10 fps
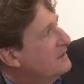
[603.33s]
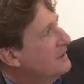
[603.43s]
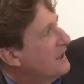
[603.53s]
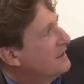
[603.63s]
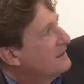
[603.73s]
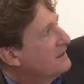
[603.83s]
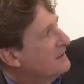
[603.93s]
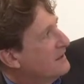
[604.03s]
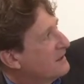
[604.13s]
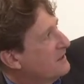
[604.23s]
yeah,
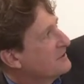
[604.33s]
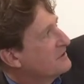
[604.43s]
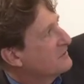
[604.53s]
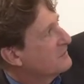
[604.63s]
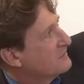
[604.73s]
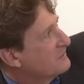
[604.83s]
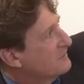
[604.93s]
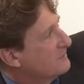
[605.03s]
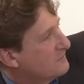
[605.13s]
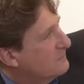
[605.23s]
that doesn't
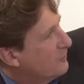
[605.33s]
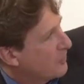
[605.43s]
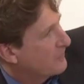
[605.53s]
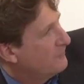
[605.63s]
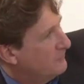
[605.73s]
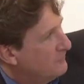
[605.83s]
work